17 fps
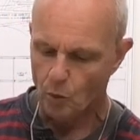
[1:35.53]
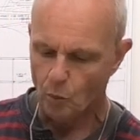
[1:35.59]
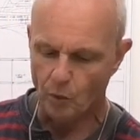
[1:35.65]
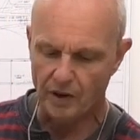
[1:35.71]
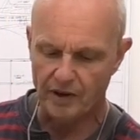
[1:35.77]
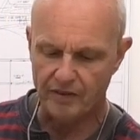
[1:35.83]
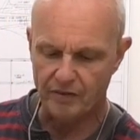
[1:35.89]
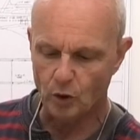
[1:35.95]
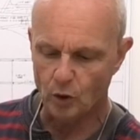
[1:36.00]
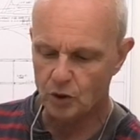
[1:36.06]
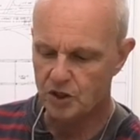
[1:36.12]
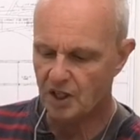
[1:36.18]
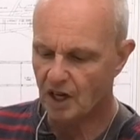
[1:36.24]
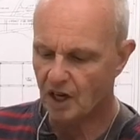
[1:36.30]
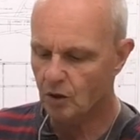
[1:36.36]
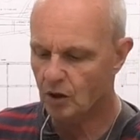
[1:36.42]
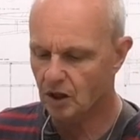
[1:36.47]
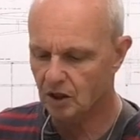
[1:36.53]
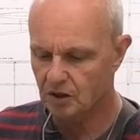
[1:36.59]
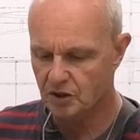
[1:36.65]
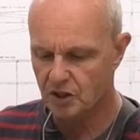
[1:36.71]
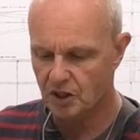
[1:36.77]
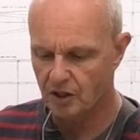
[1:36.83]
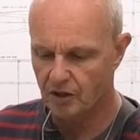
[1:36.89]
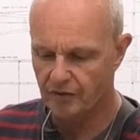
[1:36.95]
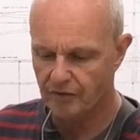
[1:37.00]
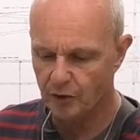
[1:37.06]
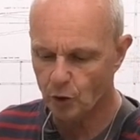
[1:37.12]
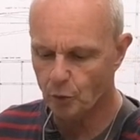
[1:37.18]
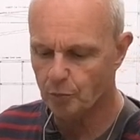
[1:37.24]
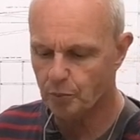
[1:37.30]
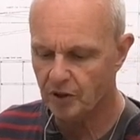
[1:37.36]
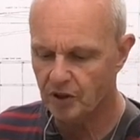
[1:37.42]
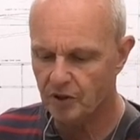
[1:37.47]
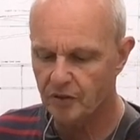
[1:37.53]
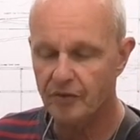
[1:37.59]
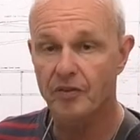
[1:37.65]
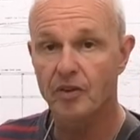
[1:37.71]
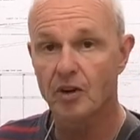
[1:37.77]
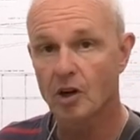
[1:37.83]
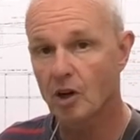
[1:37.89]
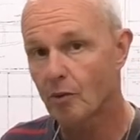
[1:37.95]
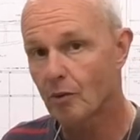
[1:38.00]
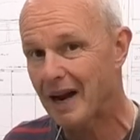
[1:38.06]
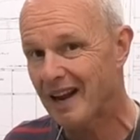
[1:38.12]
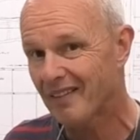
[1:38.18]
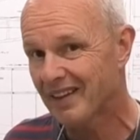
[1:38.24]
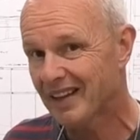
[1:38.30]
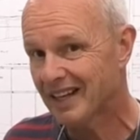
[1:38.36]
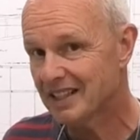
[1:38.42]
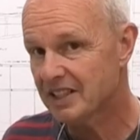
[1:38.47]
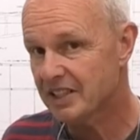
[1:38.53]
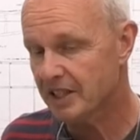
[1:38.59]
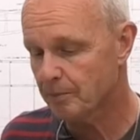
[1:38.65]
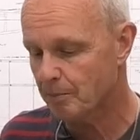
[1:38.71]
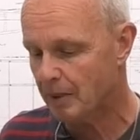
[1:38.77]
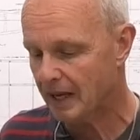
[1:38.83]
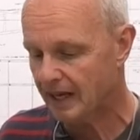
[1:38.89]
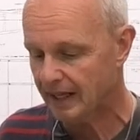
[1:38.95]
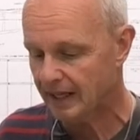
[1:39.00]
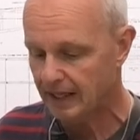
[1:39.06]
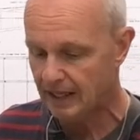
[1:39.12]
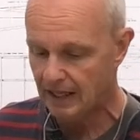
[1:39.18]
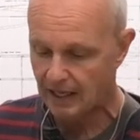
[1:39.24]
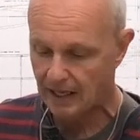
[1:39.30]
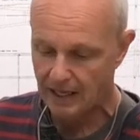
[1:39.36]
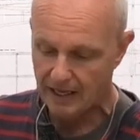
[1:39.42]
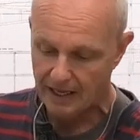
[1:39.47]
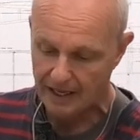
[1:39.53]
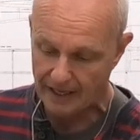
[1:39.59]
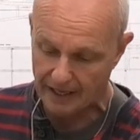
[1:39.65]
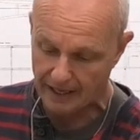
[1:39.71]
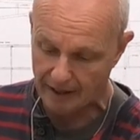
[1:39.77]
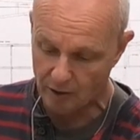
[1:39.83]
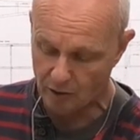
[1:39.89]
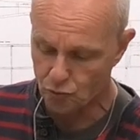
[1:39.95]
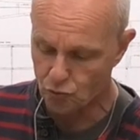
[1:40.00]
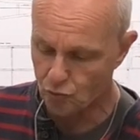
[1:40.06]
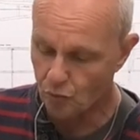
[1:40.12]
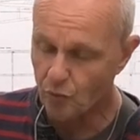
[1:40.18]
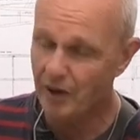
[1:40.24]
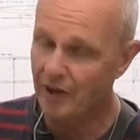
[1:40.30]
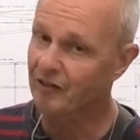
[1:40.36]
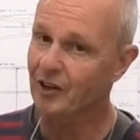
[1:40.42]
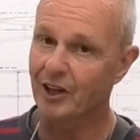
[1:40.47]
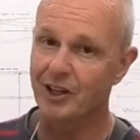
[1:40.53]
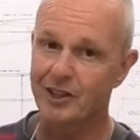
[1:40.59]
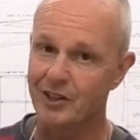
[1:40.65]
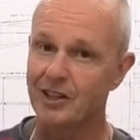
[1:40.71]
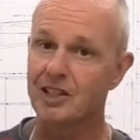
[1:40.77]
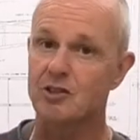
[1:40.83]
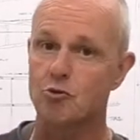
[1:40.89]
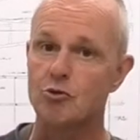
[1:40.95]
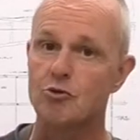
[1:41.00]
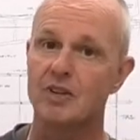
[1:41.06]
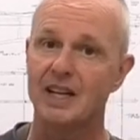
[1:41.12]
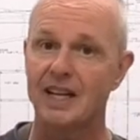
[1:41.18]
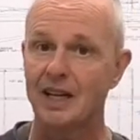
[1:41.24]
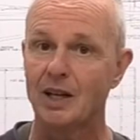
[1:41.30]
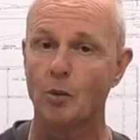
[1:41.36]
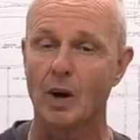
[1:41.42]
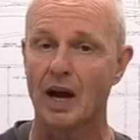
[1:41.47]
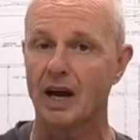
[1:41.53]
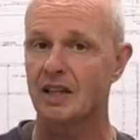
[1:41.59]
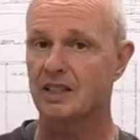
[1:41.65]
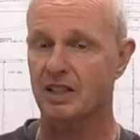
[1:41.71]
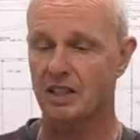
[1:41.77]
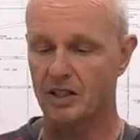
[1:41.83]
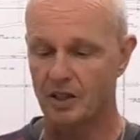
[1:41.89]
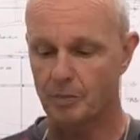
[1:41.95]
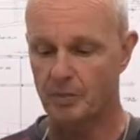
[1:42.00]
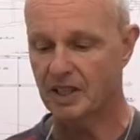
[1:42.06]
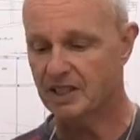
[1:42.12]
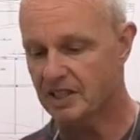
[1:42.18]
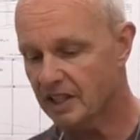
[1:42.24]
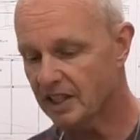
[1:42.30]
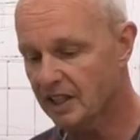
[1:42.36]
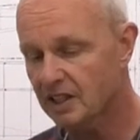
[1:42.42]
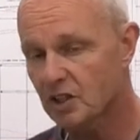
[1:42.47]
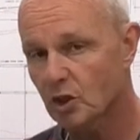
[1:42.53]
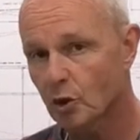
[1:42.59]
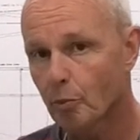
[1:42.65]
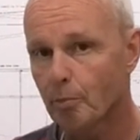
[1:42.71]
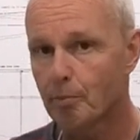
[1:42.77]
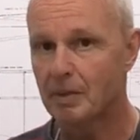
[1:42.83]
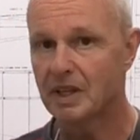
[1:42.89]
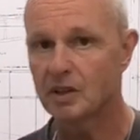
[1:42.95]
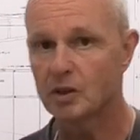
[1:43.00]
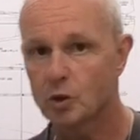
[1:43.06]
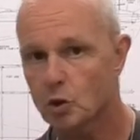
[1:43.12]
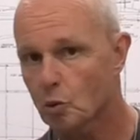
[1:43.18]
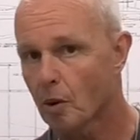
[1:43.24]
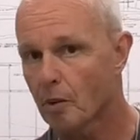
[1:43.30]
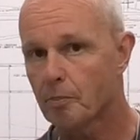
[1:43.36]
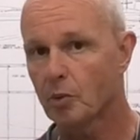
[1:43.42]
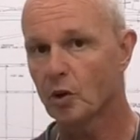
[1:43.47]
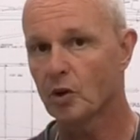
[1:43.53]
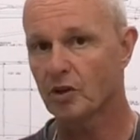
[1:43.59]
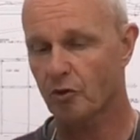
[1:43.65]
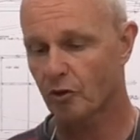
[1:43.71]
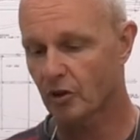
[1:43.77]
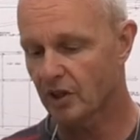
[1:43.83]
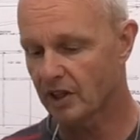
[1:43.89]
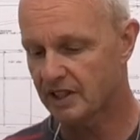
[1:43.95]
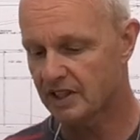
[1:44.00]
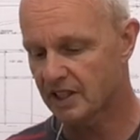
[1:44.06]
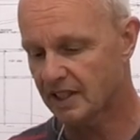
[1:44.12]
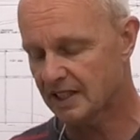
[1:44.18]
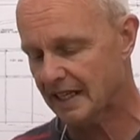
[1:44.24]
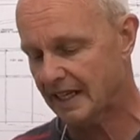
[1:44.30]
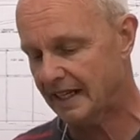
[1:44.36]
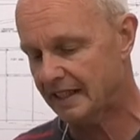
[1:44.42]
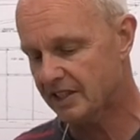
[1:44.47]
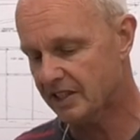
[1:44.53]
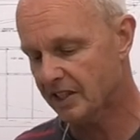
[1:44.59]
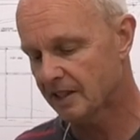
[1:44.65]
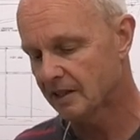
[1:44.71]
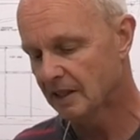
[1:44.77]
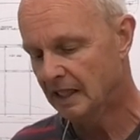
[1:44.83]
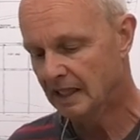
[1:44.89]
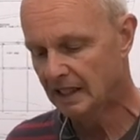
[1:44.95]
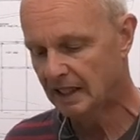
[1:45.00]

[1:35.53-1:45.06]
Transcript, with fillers: We've also got to fuel proof around the engine bay. Uh, we've got to do this really well. It's going to be a diesel, Mills 1.3 diesel engine,